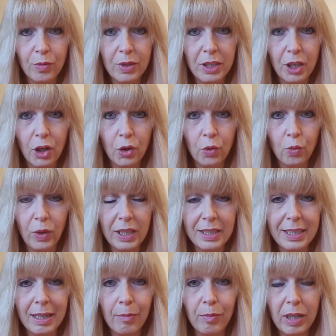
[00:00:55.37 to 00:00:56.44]
So while
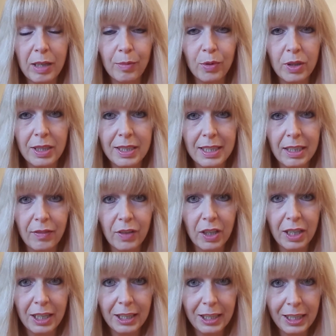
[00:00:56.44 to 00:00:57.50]
some people can see very
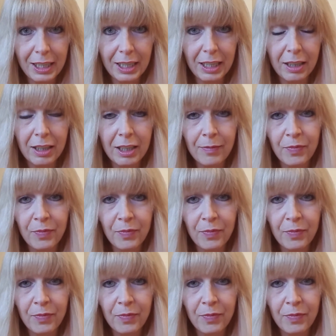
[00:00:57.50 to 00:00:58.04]
clearly,